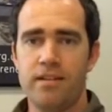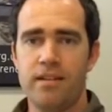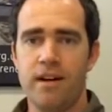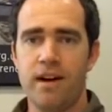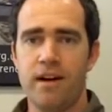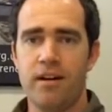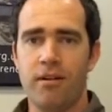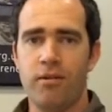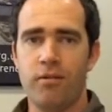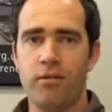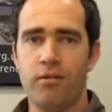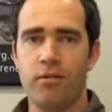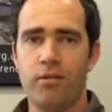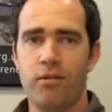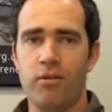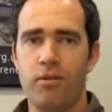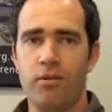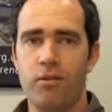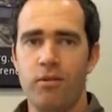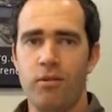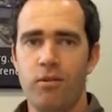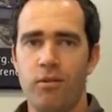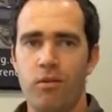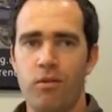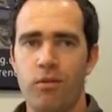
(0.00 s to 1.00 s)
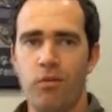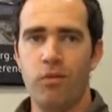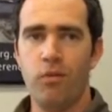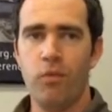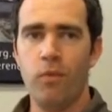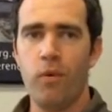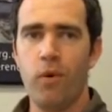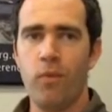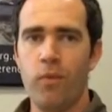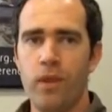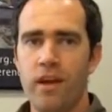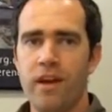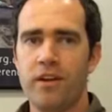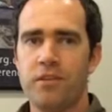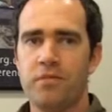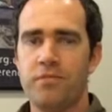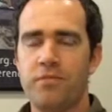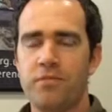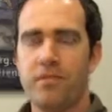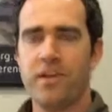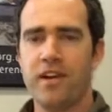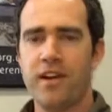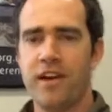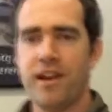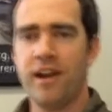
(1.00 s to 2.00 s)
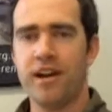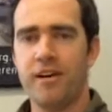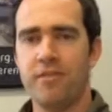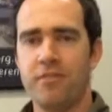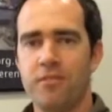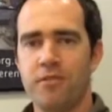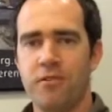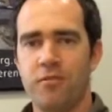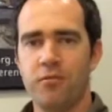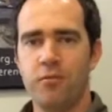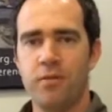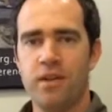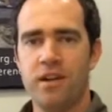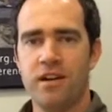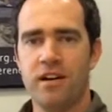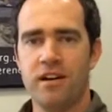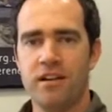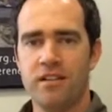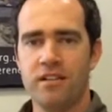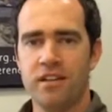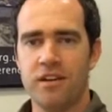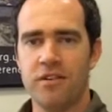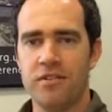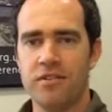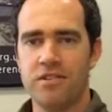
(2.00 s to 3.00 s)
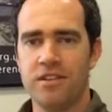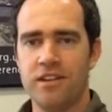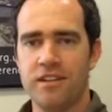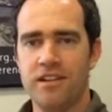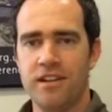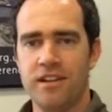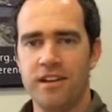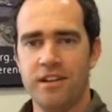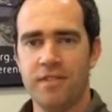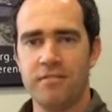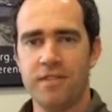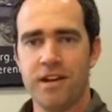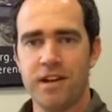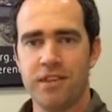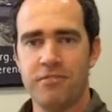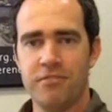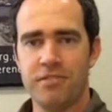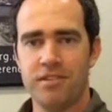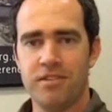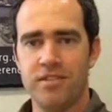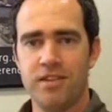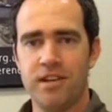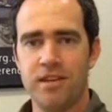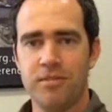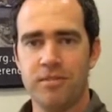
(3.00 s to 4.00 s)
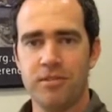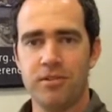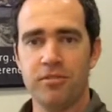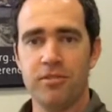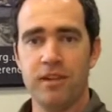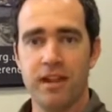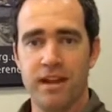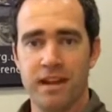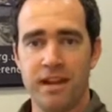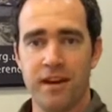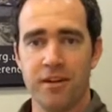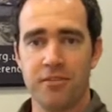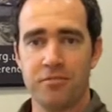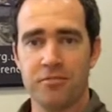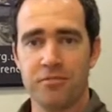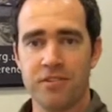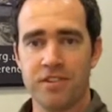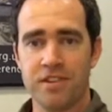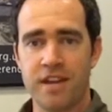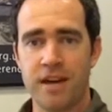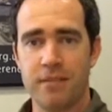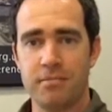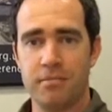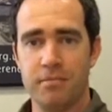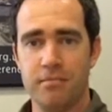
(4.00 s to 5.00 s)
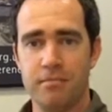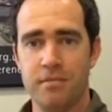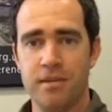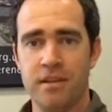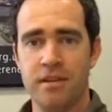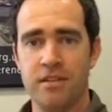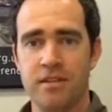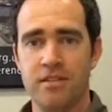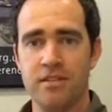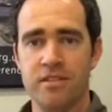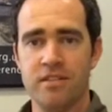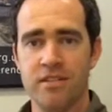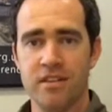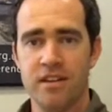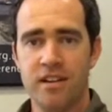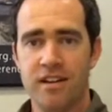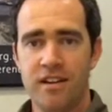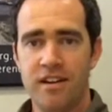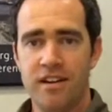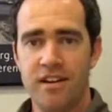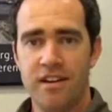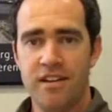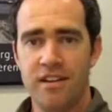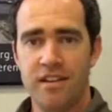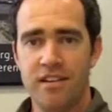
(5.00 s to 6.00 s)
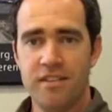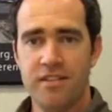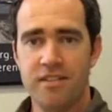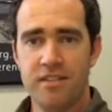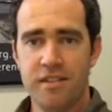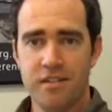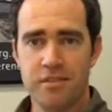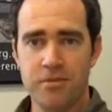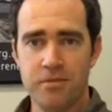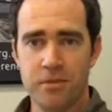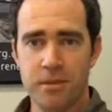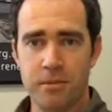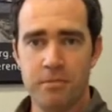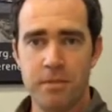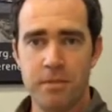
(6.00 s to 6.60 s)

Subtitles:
Now, what we had to be very careful of, we can't go sending in a veterinary team directly after it's happened because there's all the